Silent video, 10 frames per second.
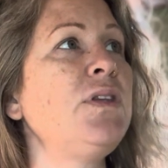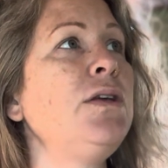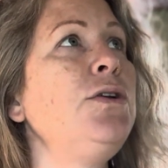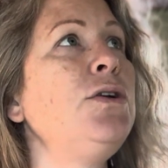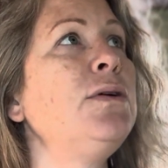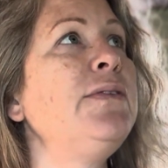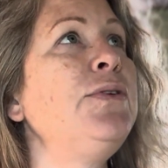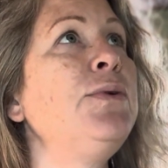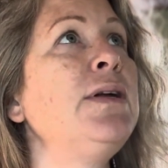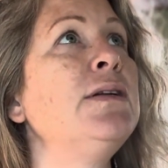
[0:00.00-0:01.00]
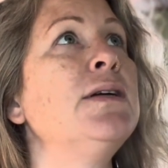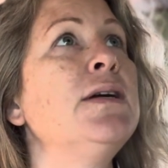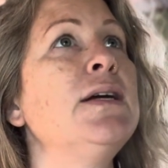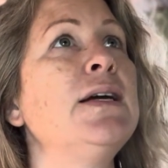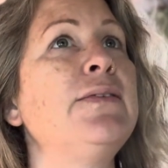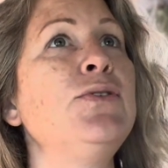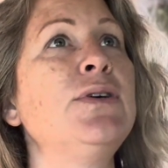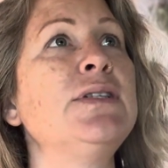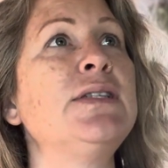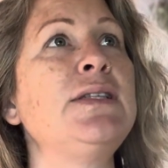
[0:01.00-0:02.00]
if you
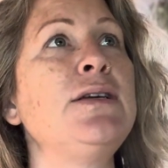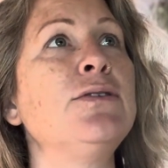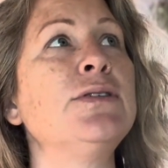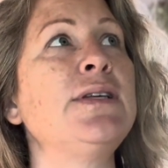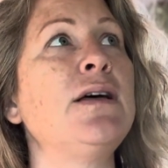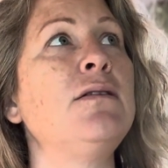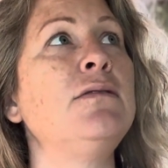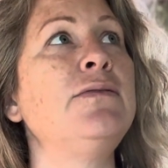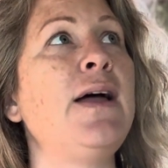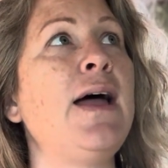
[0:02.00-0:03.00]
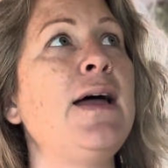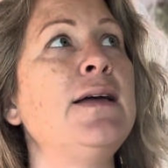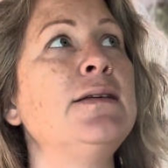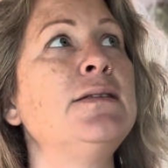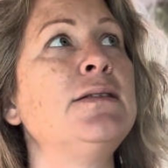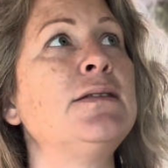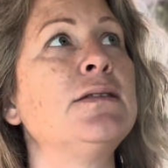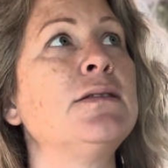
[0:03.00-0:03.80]
can see yourself as